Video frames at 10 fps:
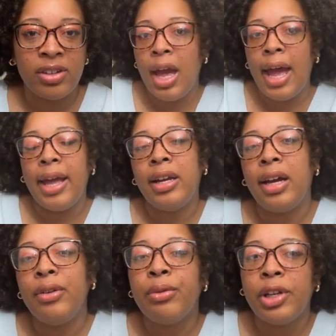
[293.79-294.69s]
And I
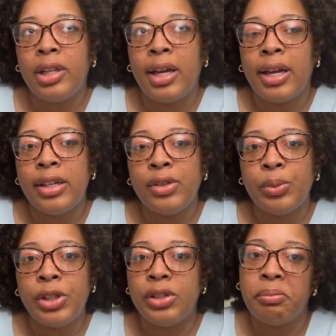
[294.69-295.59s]
realized,
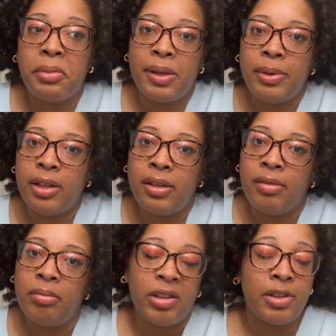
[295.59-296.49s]
which maybe
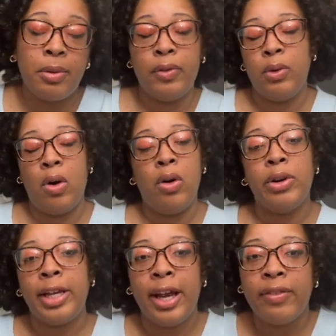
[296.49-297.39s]
some of you already
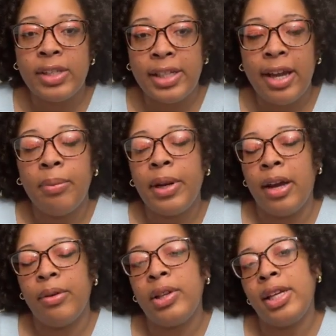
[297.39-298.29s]
have this down, but I
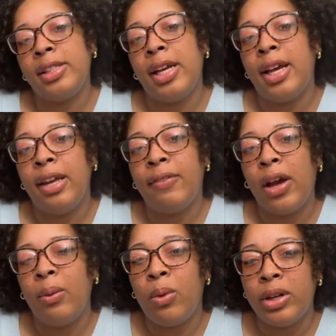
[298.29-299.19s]
realized that if I
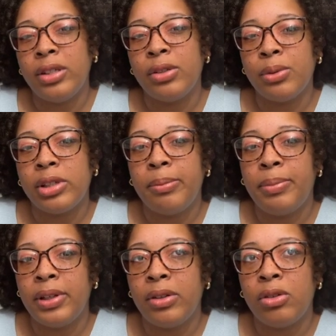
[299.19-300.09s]
wanted to really
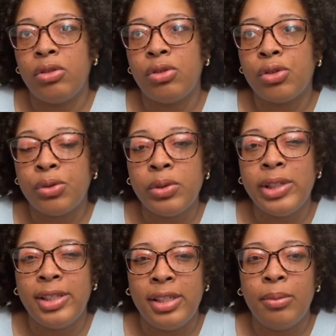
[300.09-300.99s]
build truly
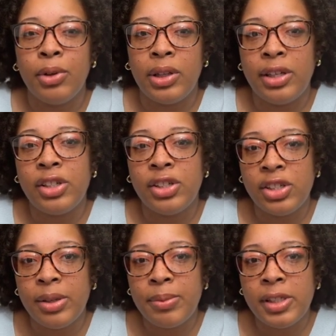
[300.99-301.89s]
deep
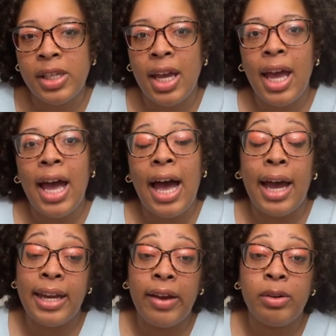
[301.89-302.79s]
relationships, I'd
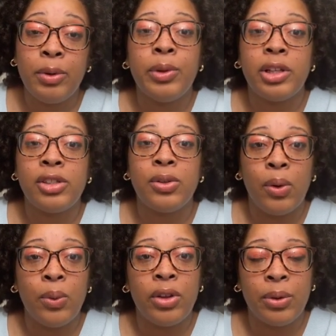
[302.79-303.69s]
have to be willing to
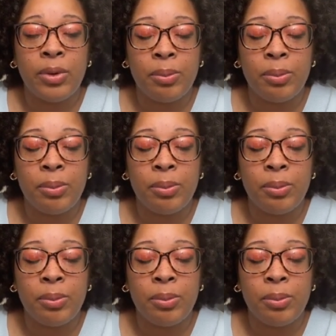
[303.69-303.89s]
go there with